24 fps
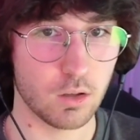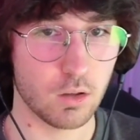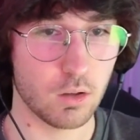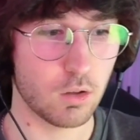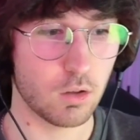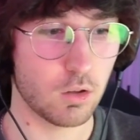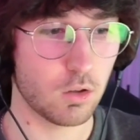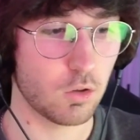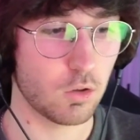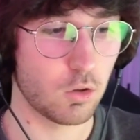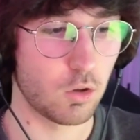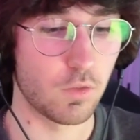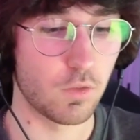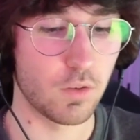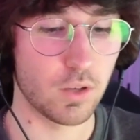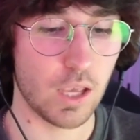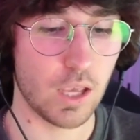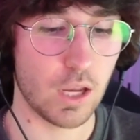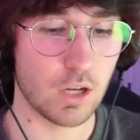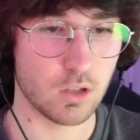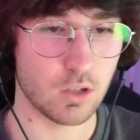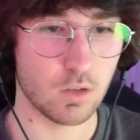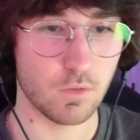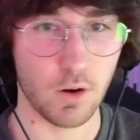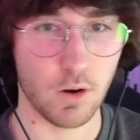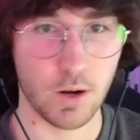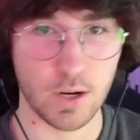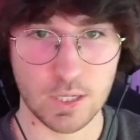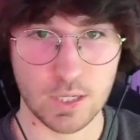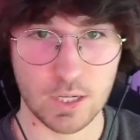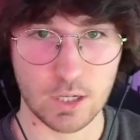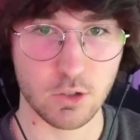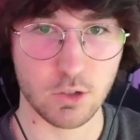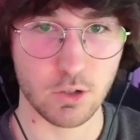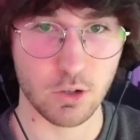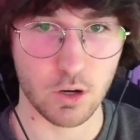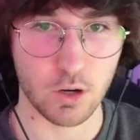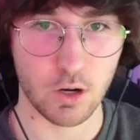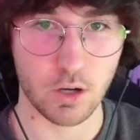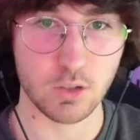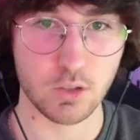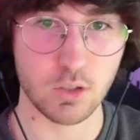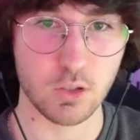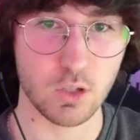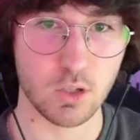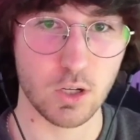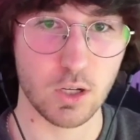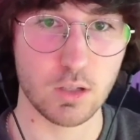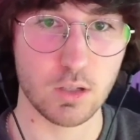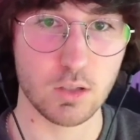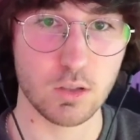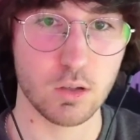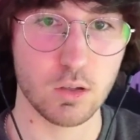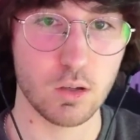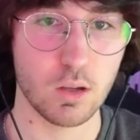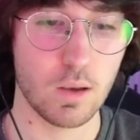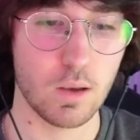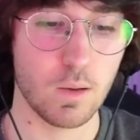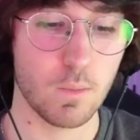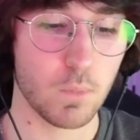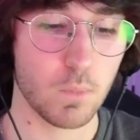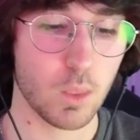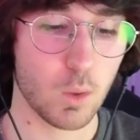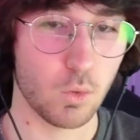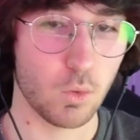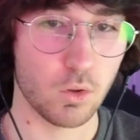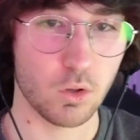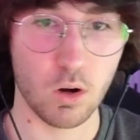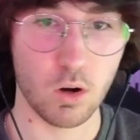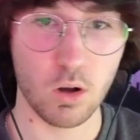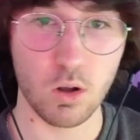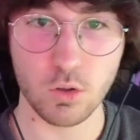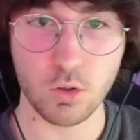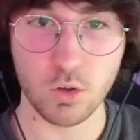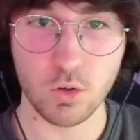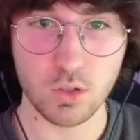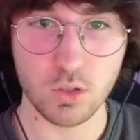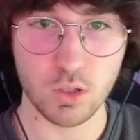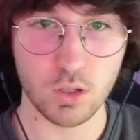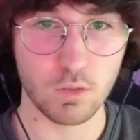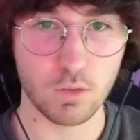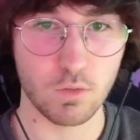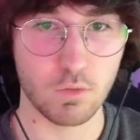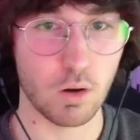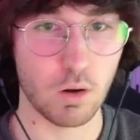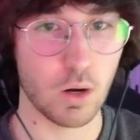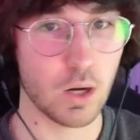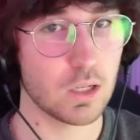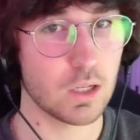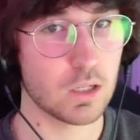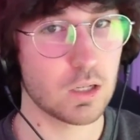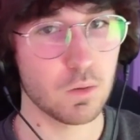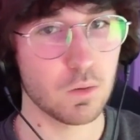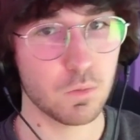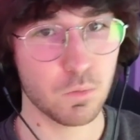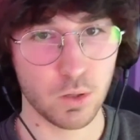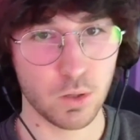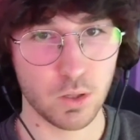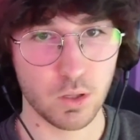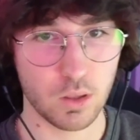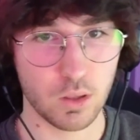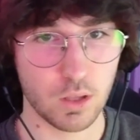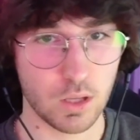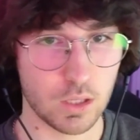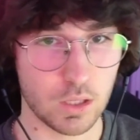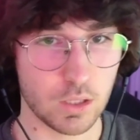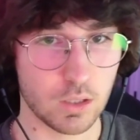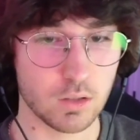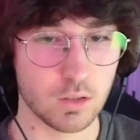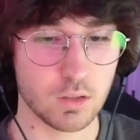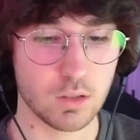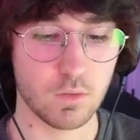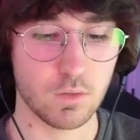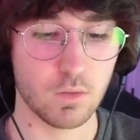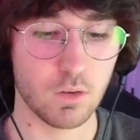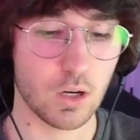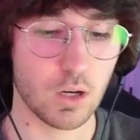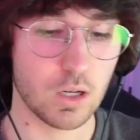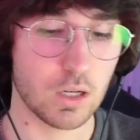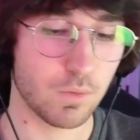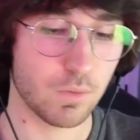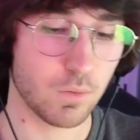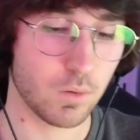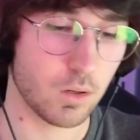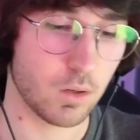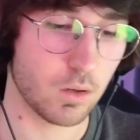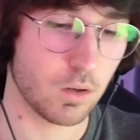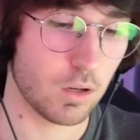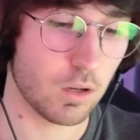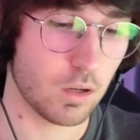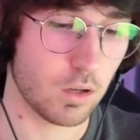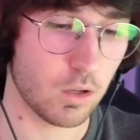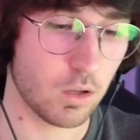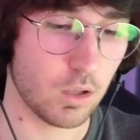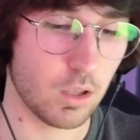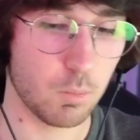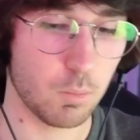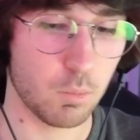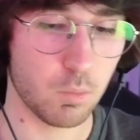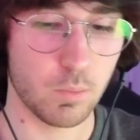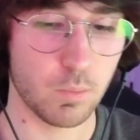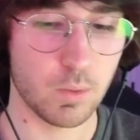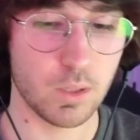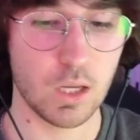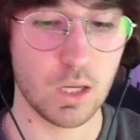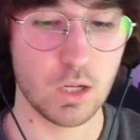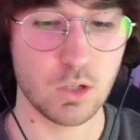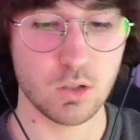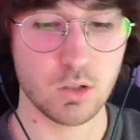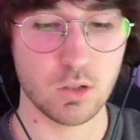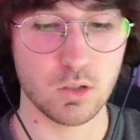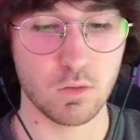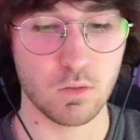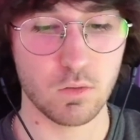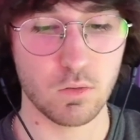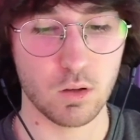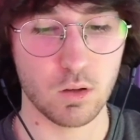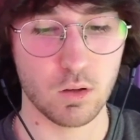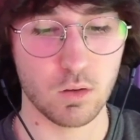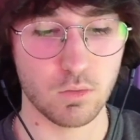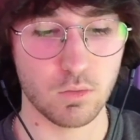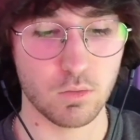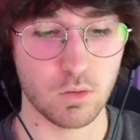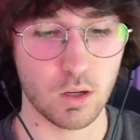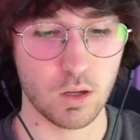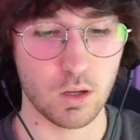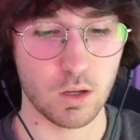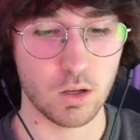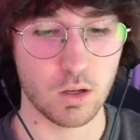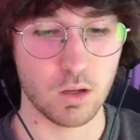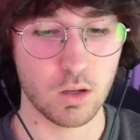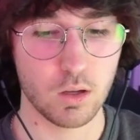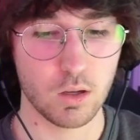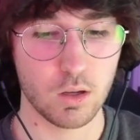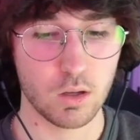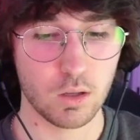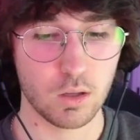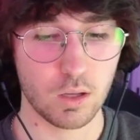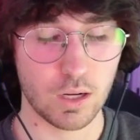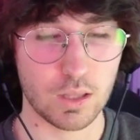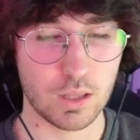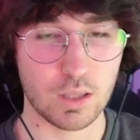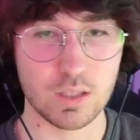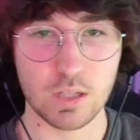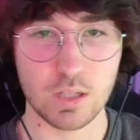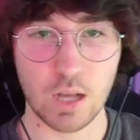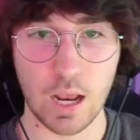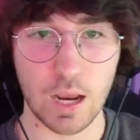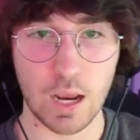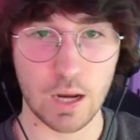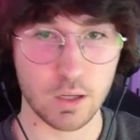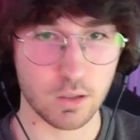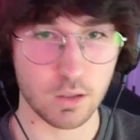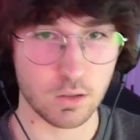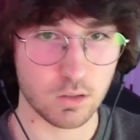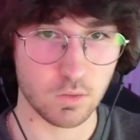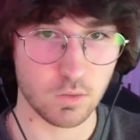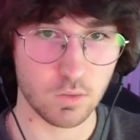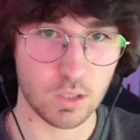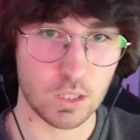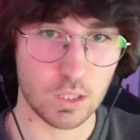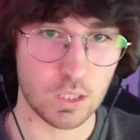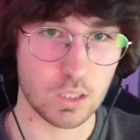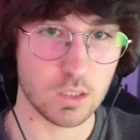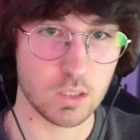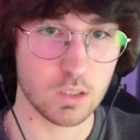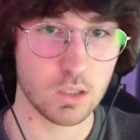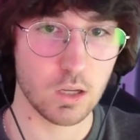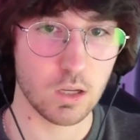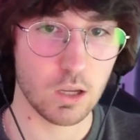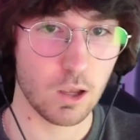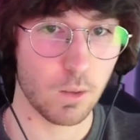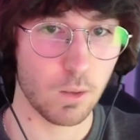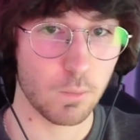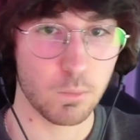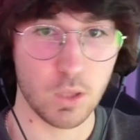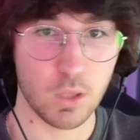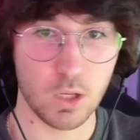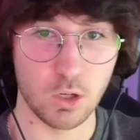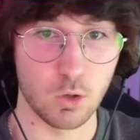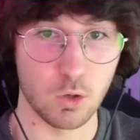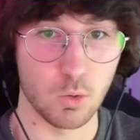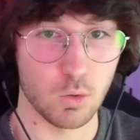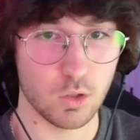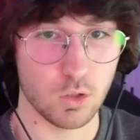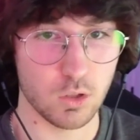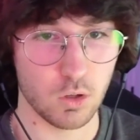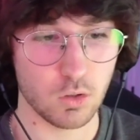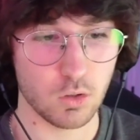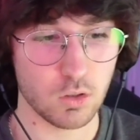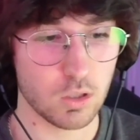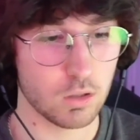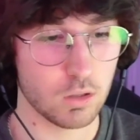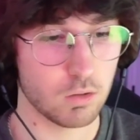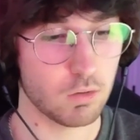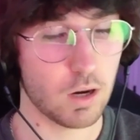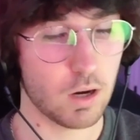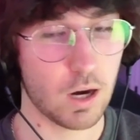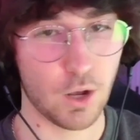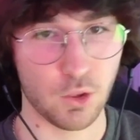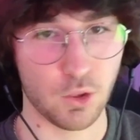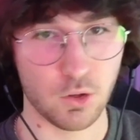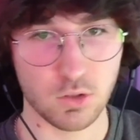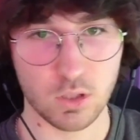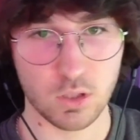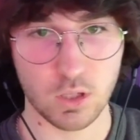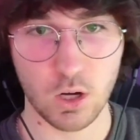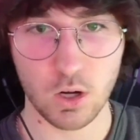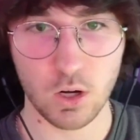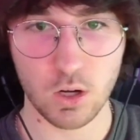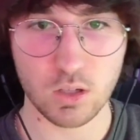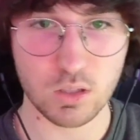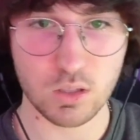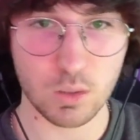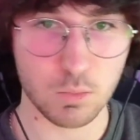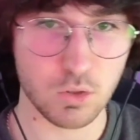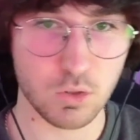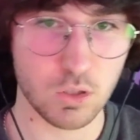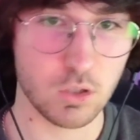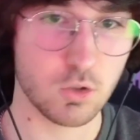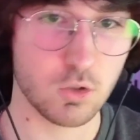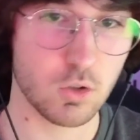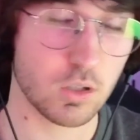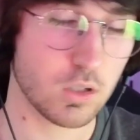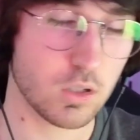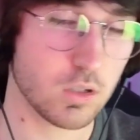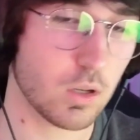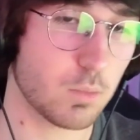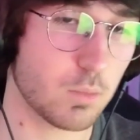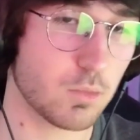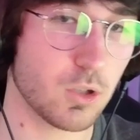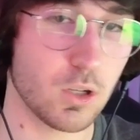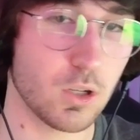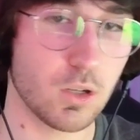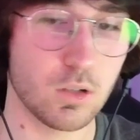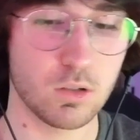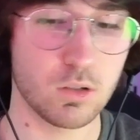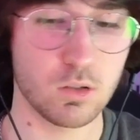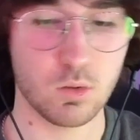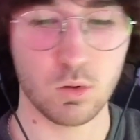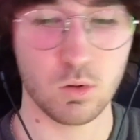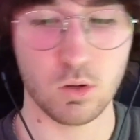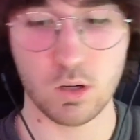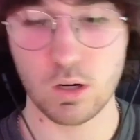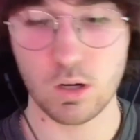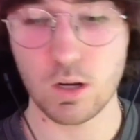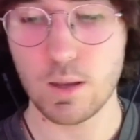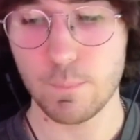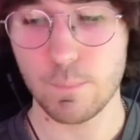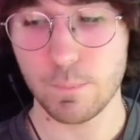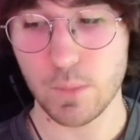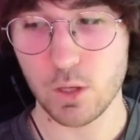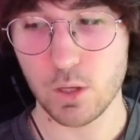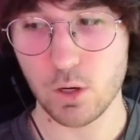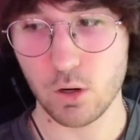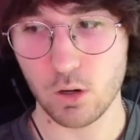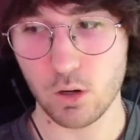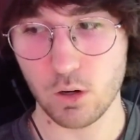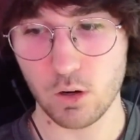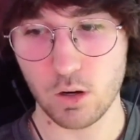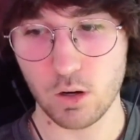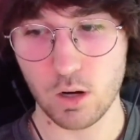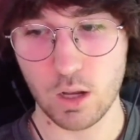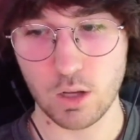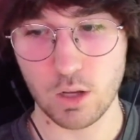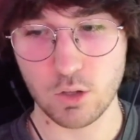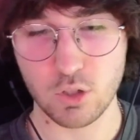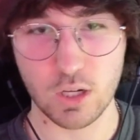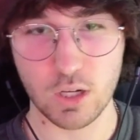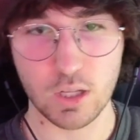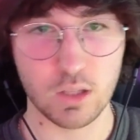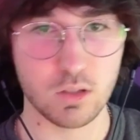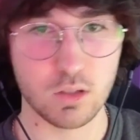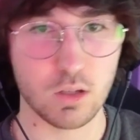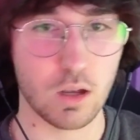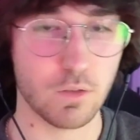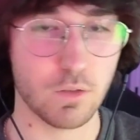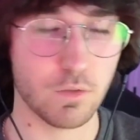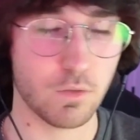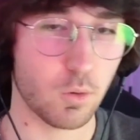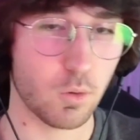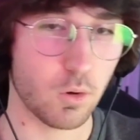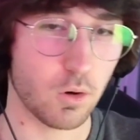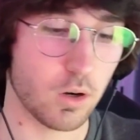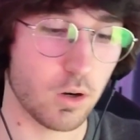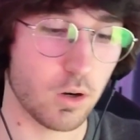unification of architecture across these chains. When they're all using very different things and very different implementations of kind of the stack and stuff like this, then you result in either security assumptions, trust assumptions, or you're trading this off for